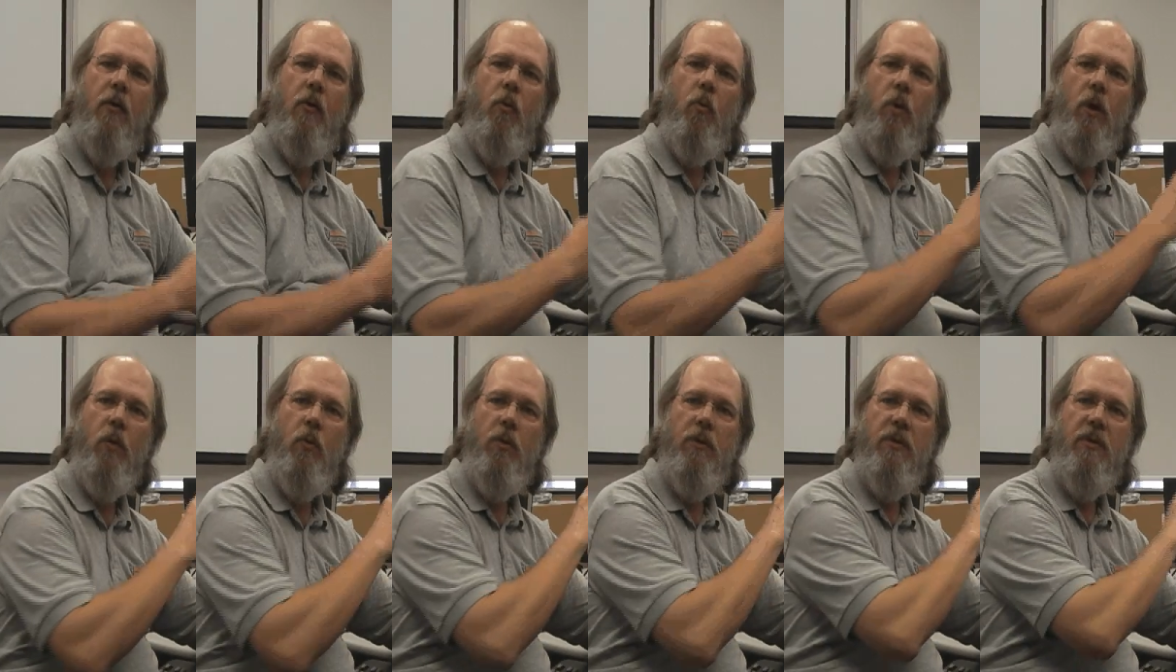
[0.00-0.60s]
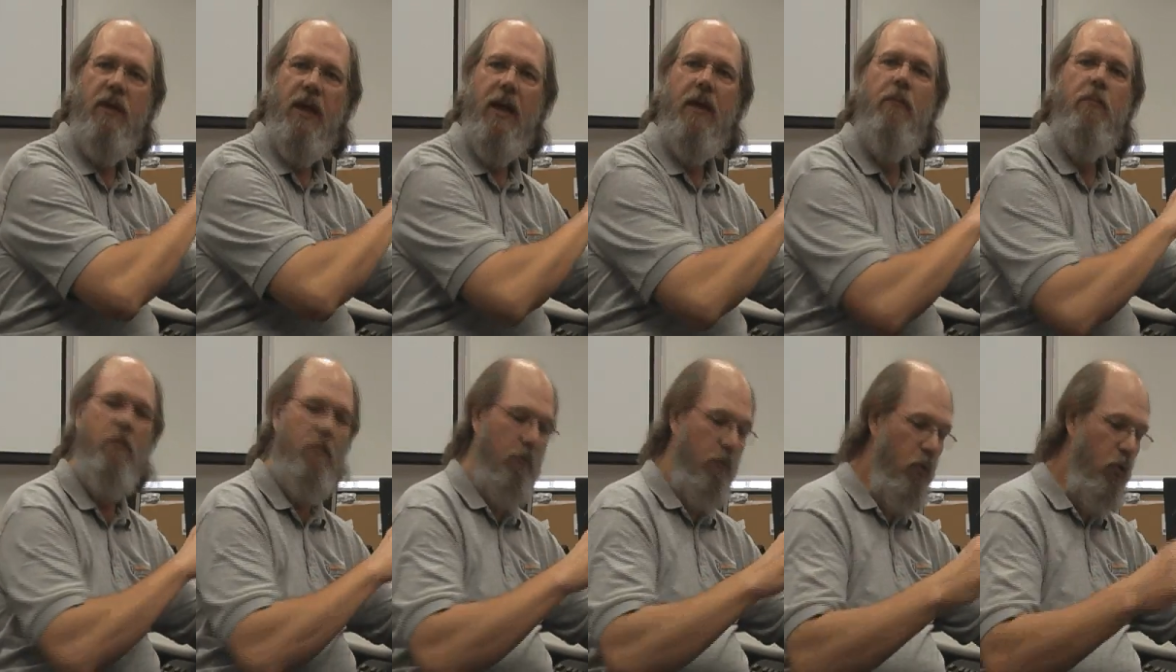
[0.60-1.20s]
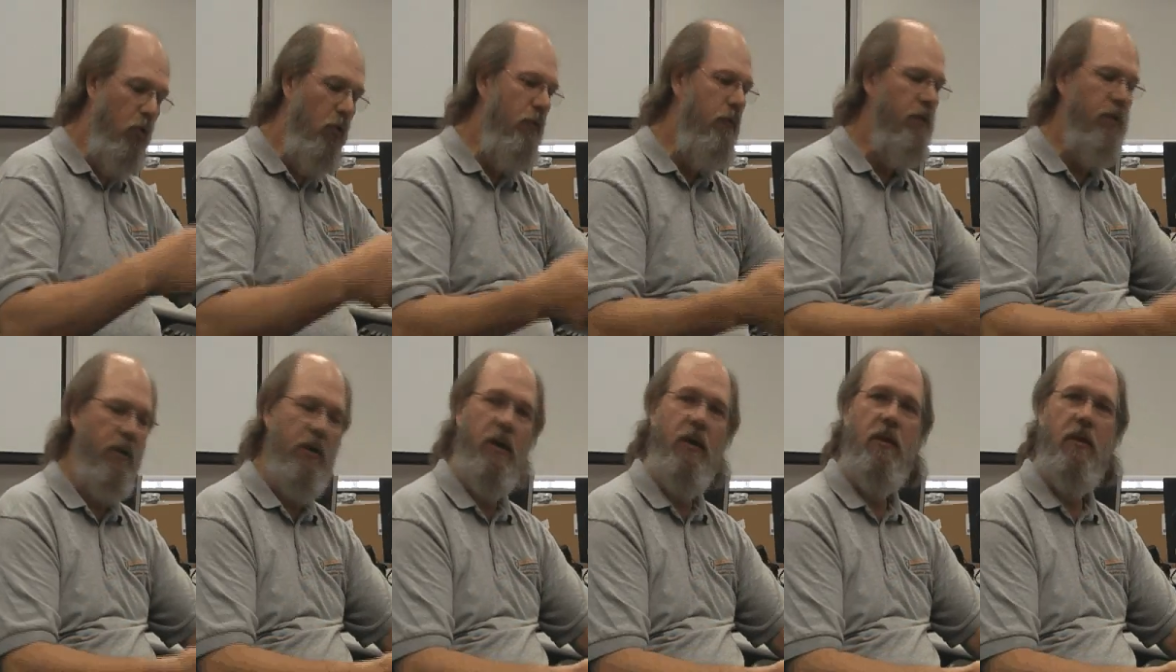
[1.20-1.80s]
we would then move
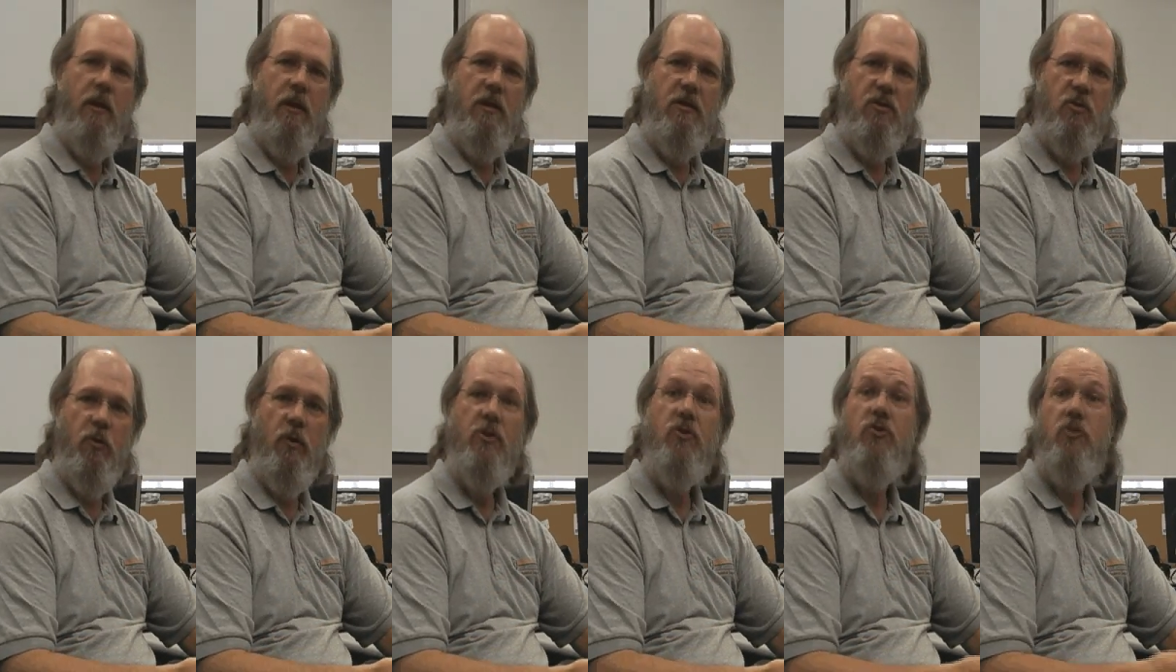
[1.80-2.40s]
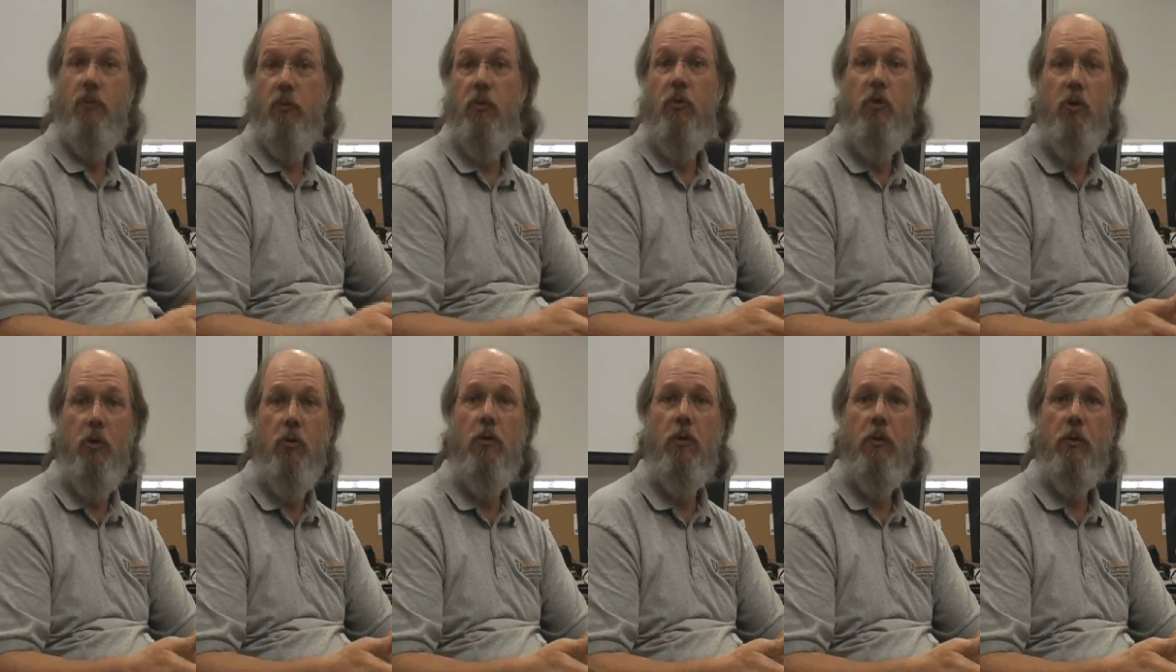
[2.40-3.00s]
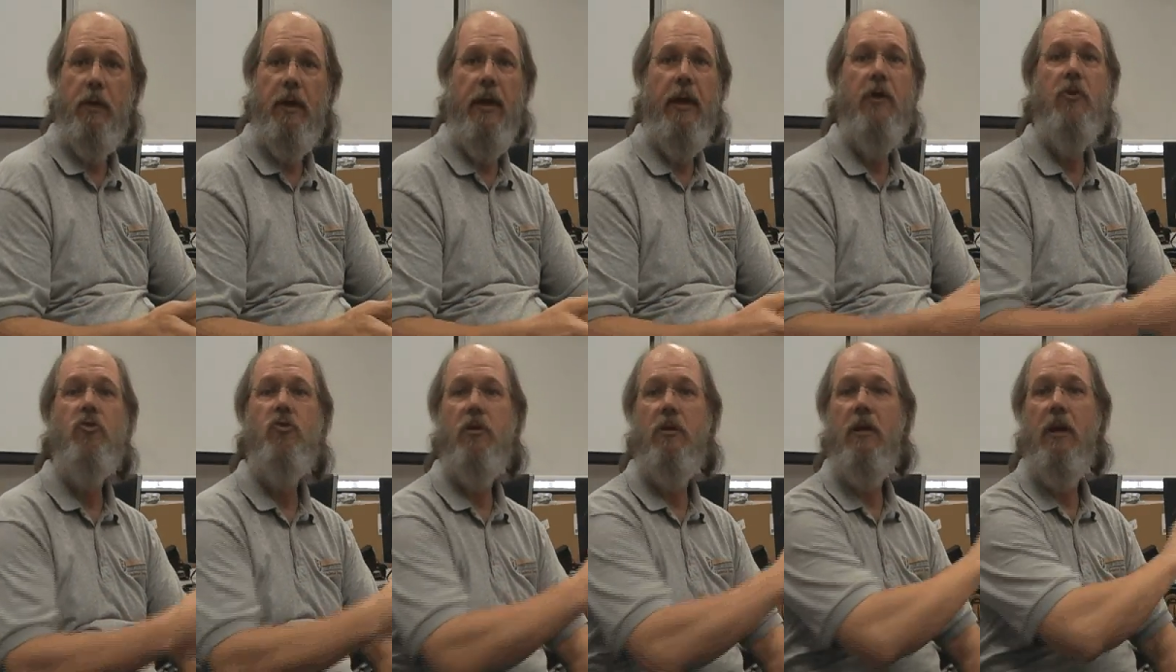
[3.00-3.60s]
the switch to a new
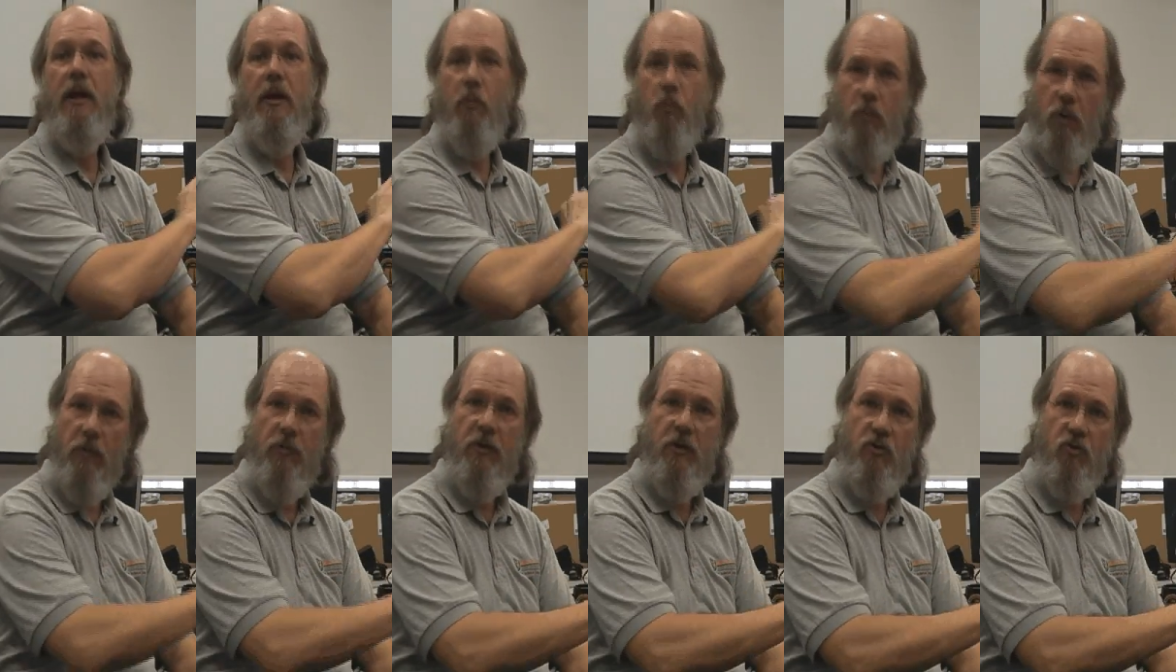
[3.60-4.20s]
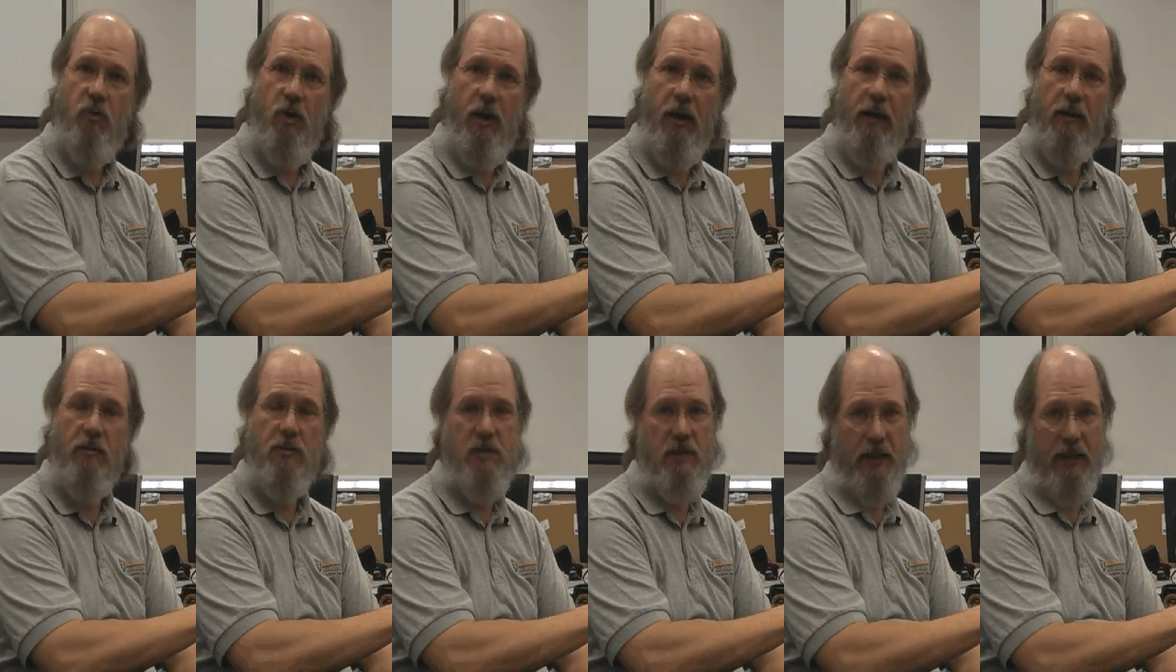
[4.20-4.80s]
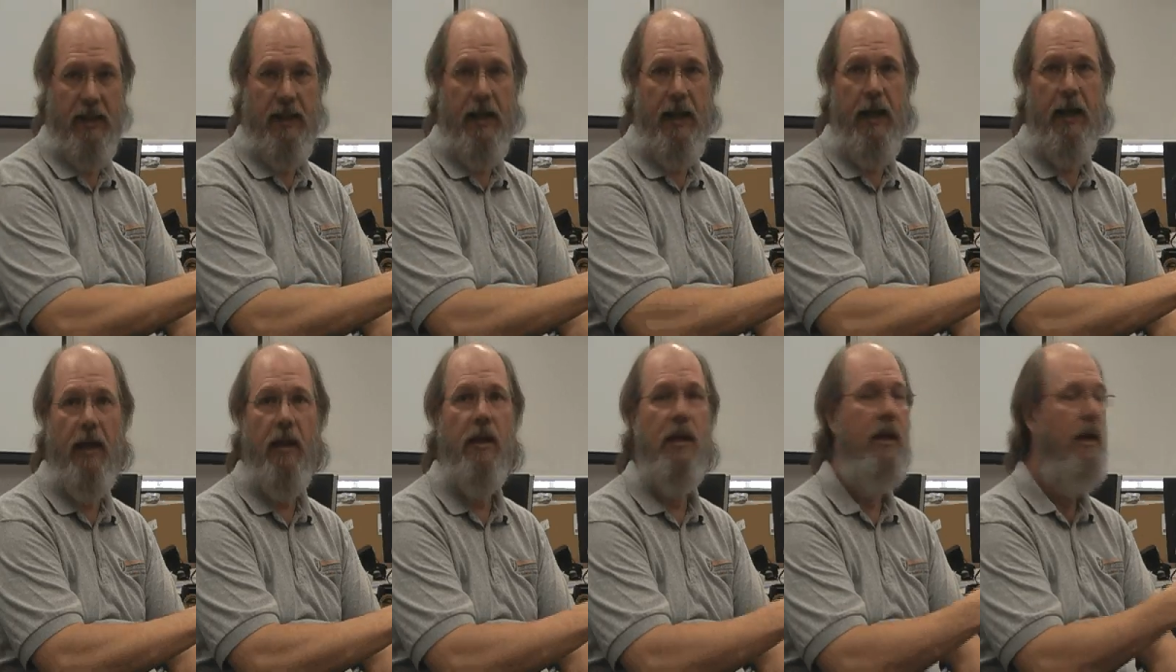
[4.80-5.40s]
location and run the trials
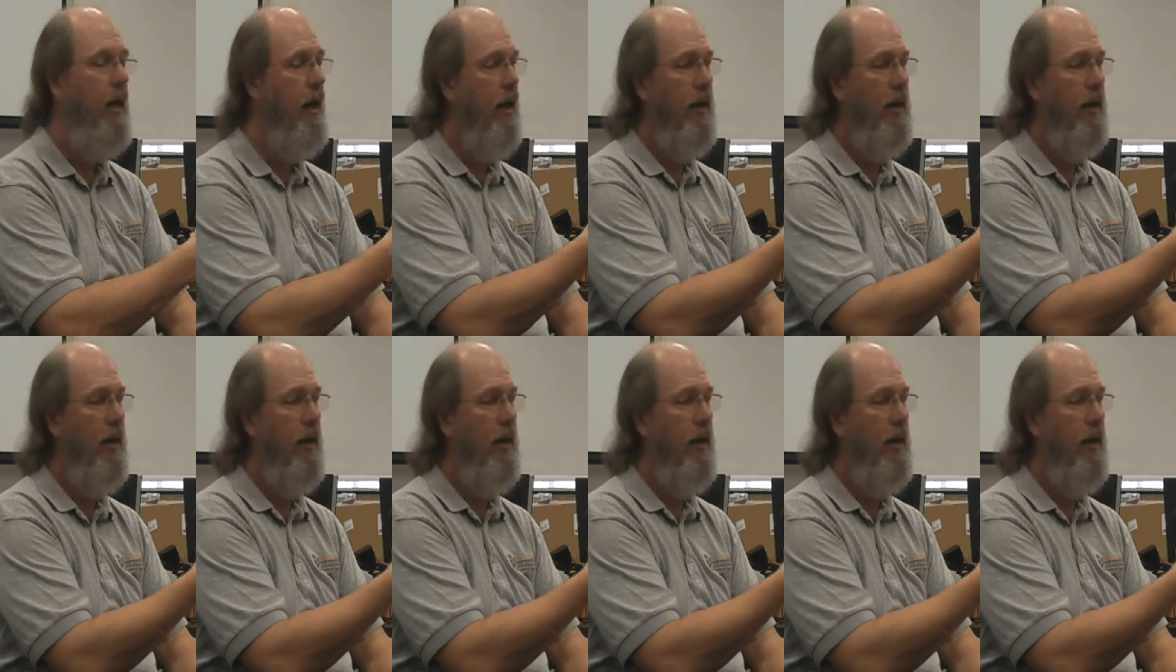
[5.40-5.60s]
again,